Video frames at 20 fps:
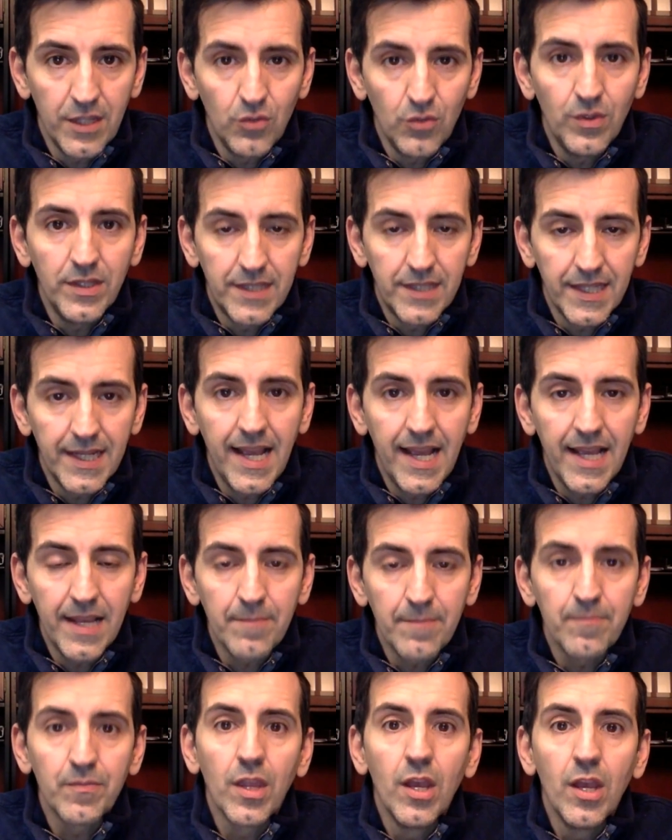eat today.
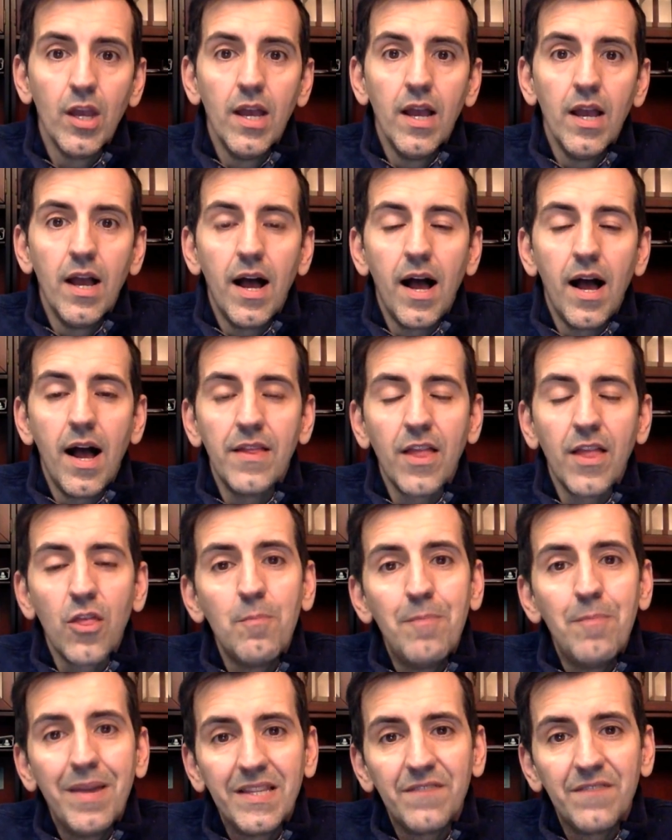Another
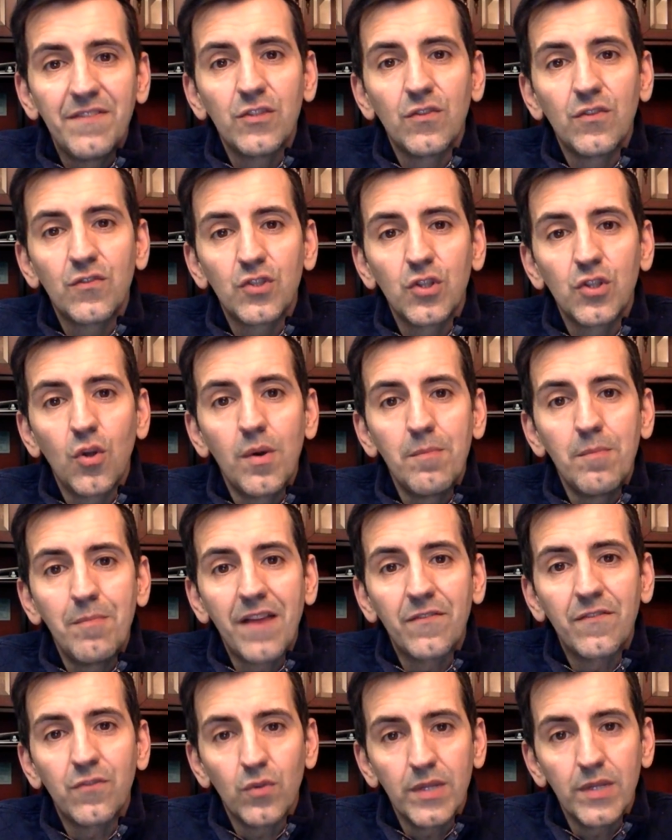benefit of slow and
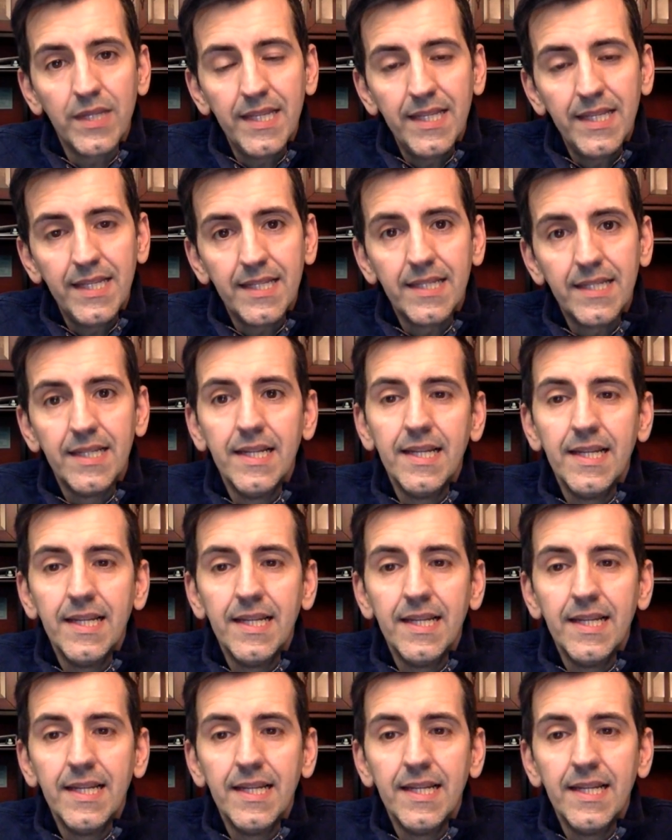mindful eating